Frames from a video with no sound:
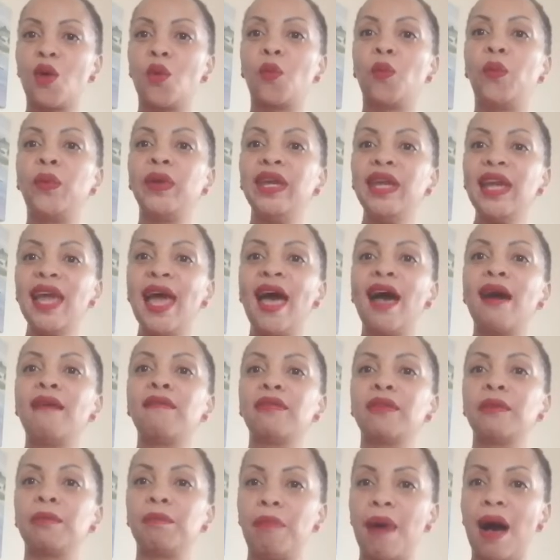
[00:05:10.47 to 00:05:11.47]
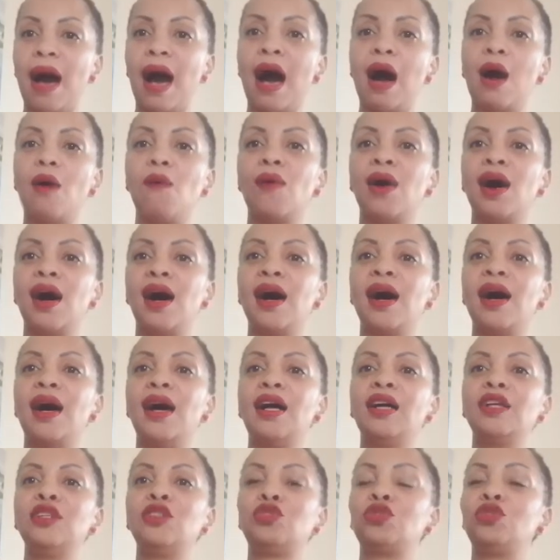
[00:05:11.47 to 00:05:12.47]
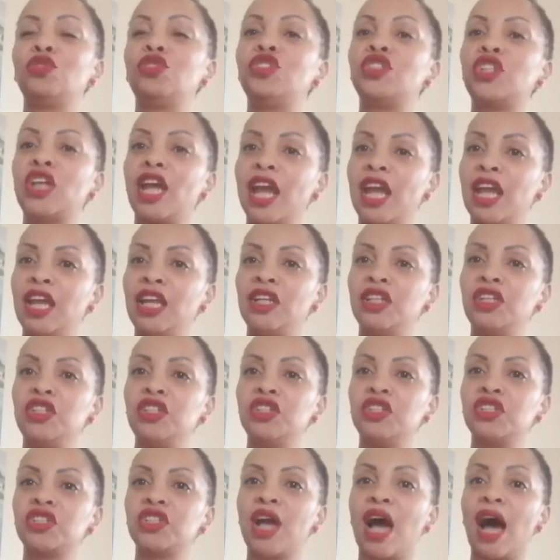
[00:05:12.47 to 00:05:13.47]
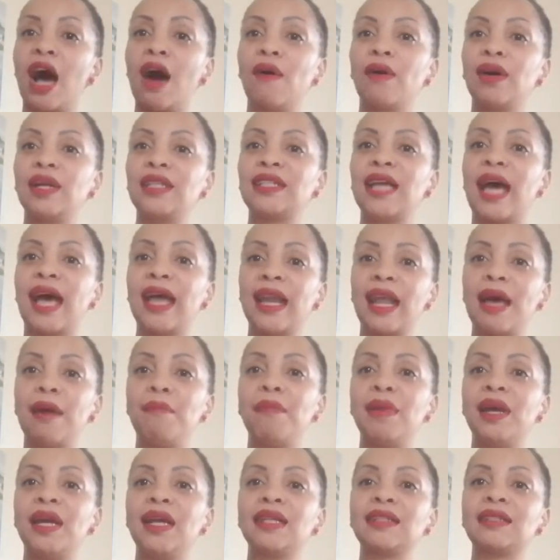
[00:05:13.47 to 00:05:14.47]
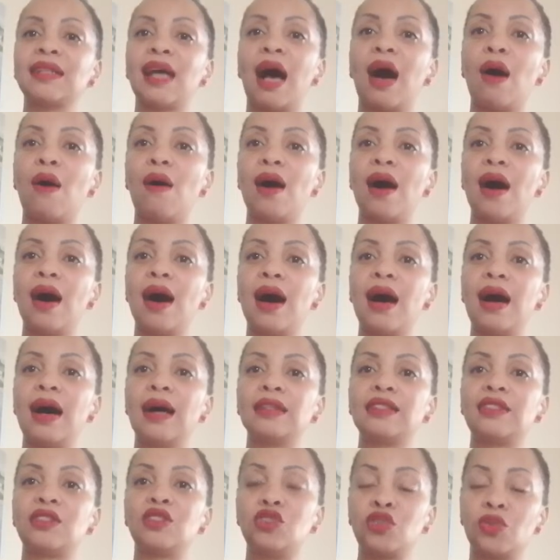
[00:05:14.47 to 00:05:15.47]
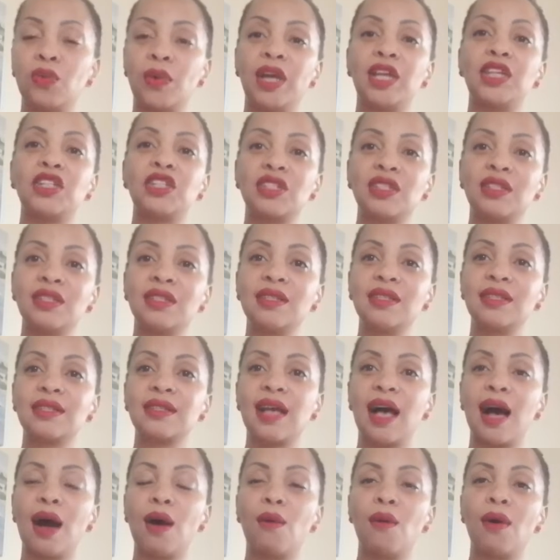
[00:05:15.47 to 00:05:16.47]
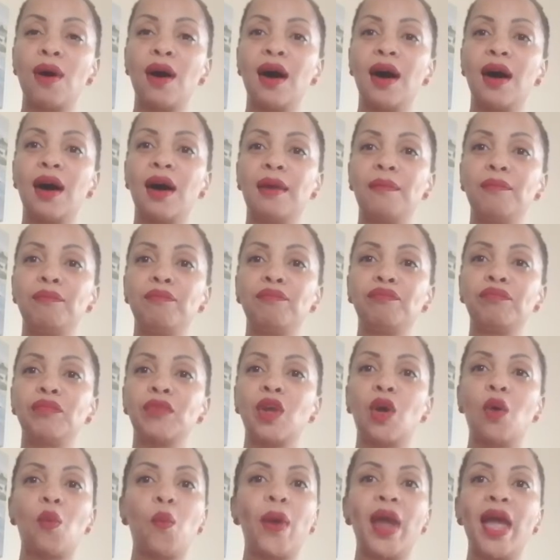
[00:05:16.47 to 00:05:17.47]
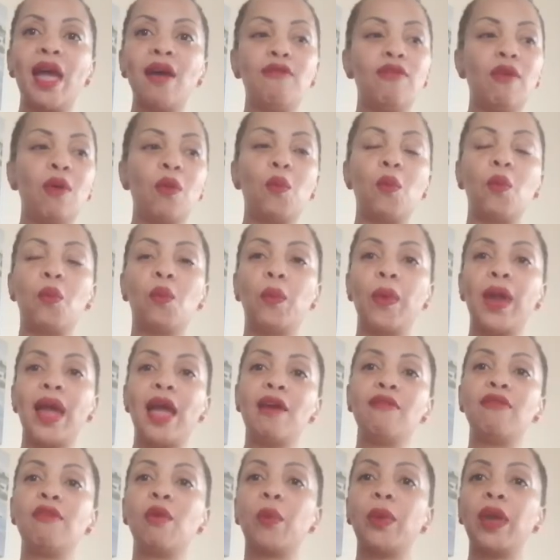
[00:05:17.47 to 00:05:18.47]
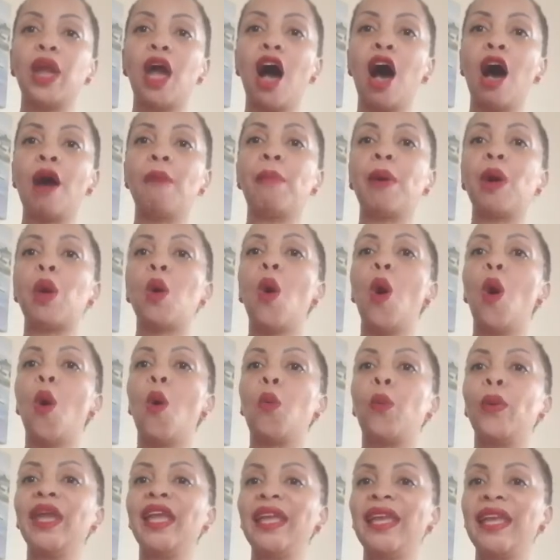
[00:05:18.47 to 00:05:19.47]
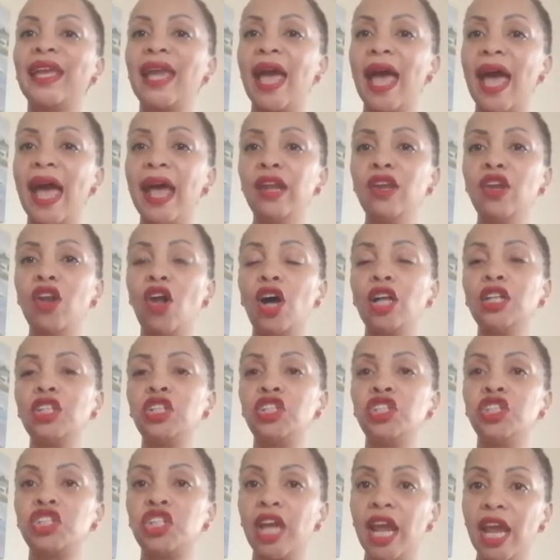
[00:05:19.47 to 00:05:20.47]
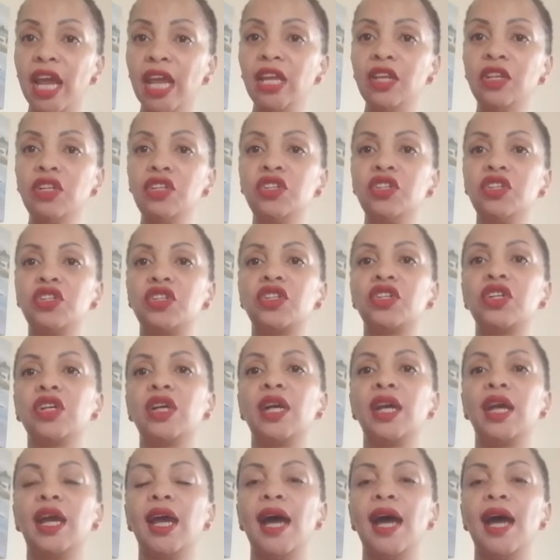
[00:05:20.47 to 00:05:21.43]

We have the power to change our dynamics, our situations, our wherever we are, but we cannot change